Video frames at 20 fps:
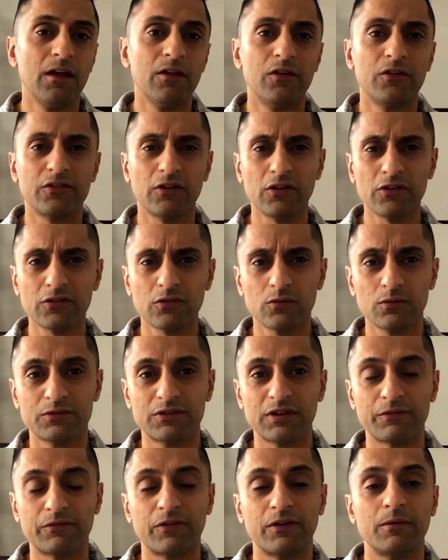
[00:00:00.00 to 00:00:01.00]
There's also
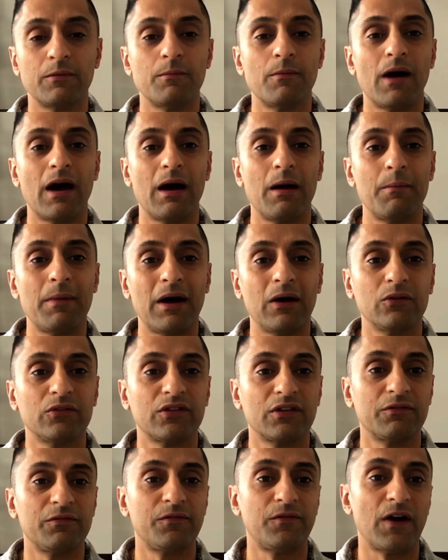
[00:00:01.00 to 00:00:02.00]
different amounts
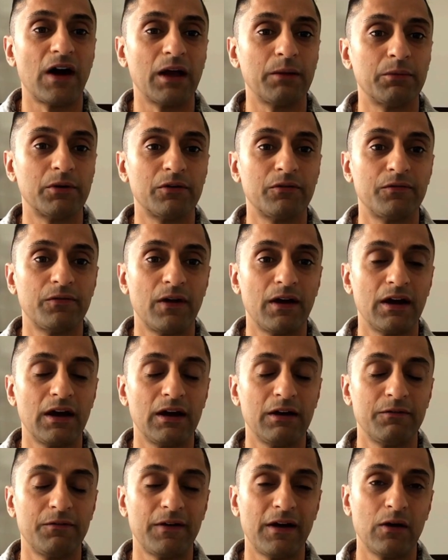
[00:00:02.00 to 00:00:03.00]
of fiber
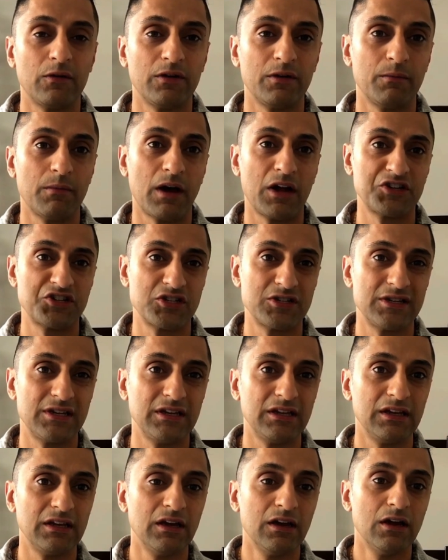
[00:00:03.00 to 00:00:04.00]
found in matcha
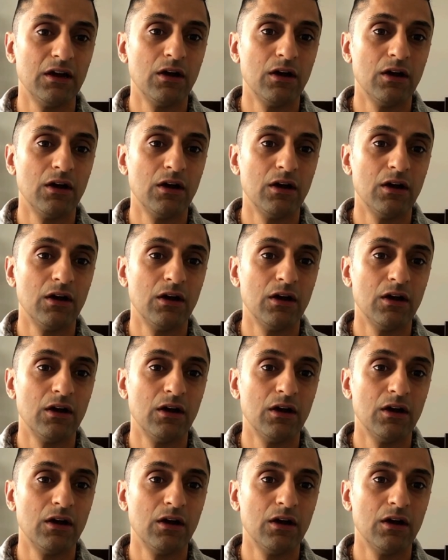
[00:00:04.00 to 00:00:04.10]
tea